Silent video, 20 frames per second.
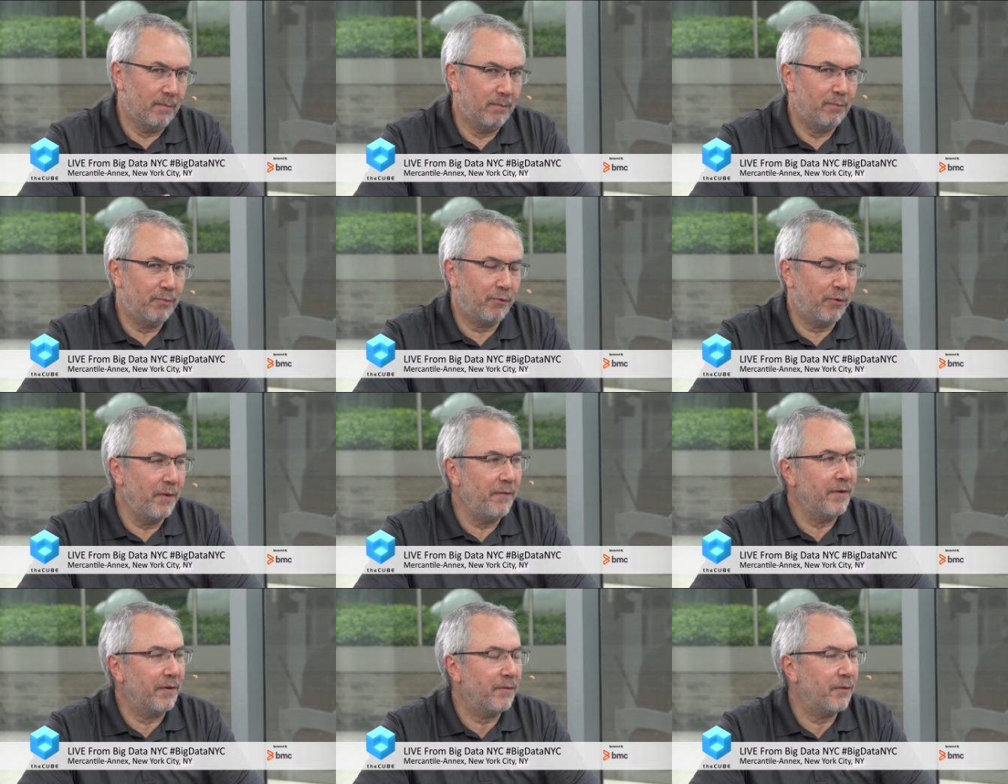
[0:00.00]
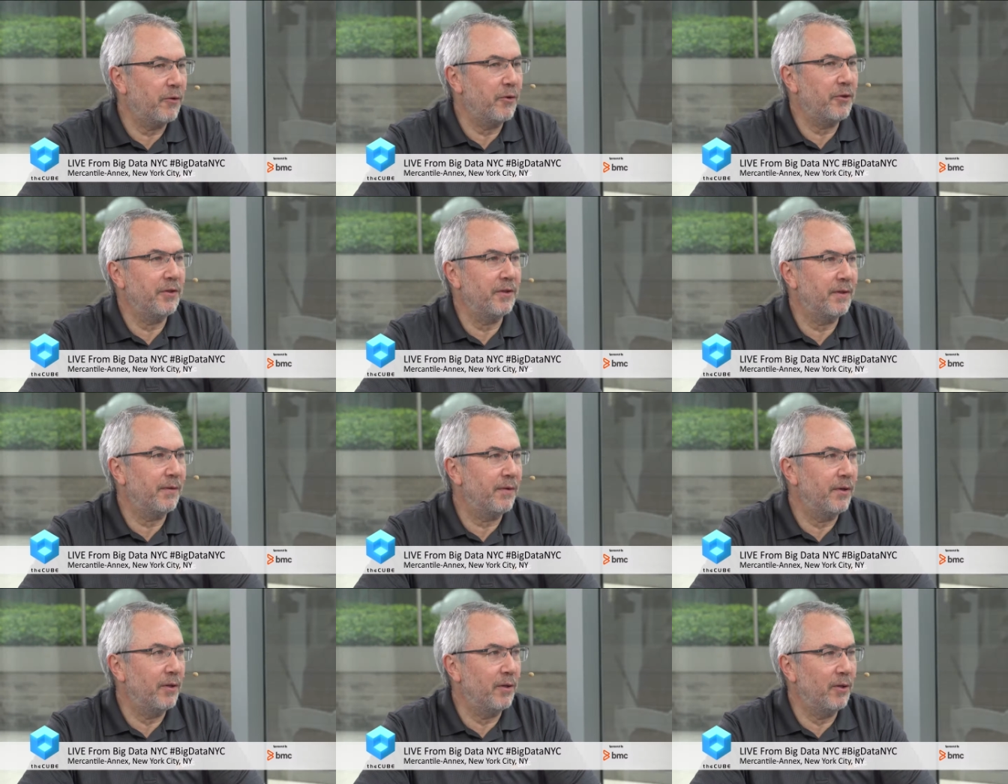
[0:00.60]
previous versions
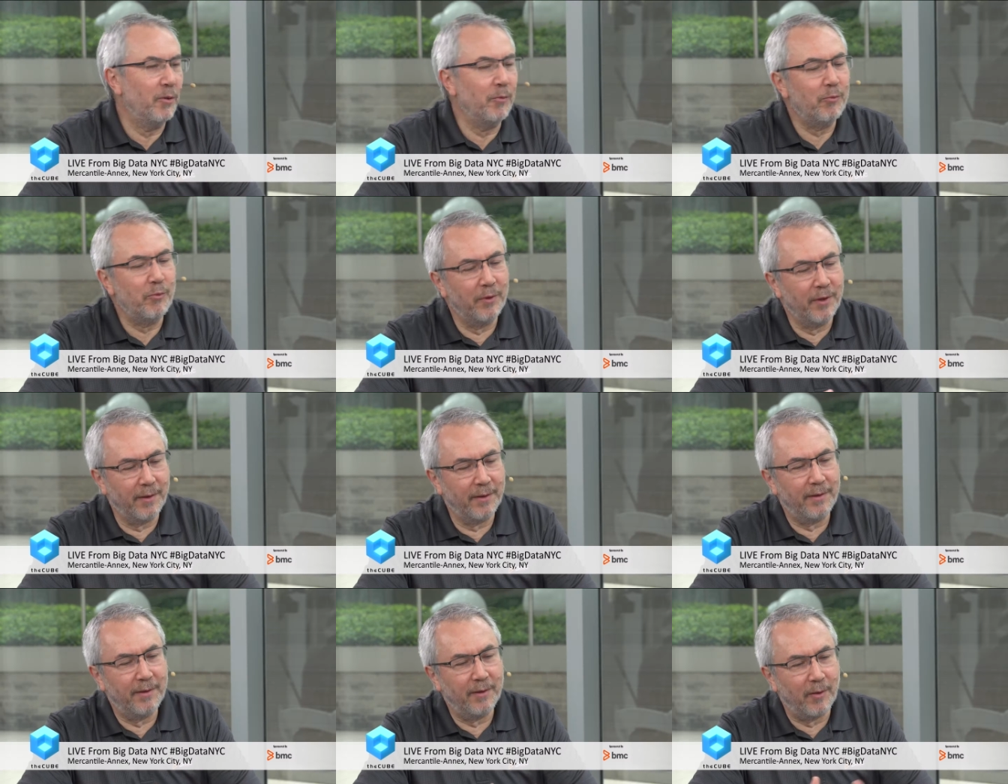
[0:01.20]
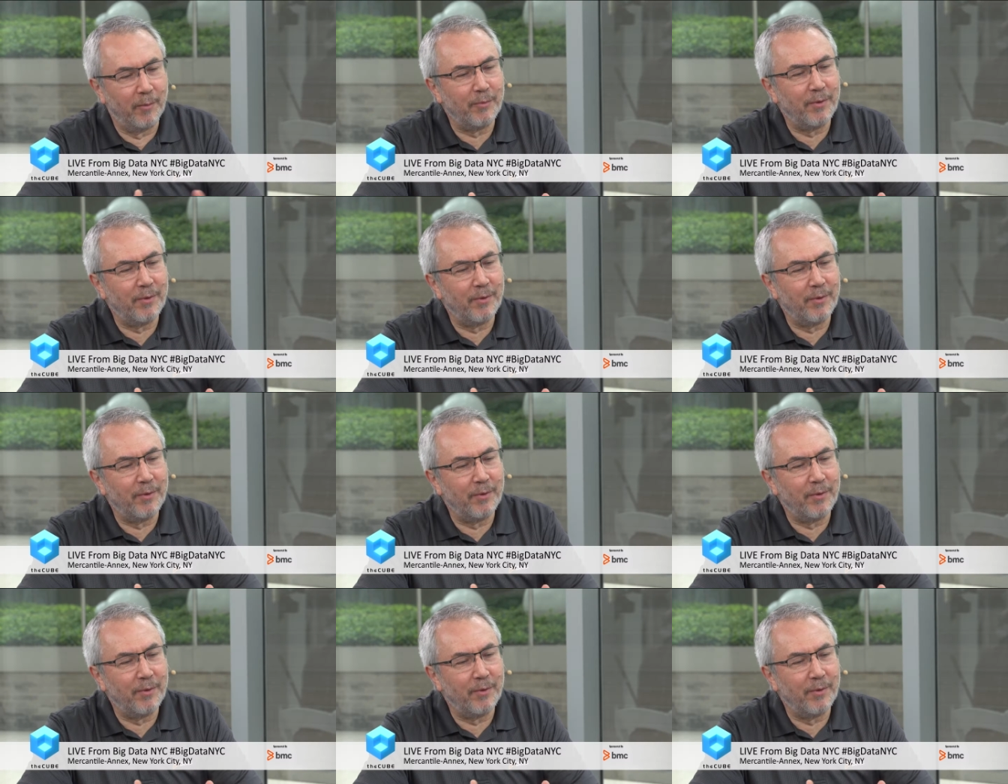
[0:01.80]
of Hadoop with you know,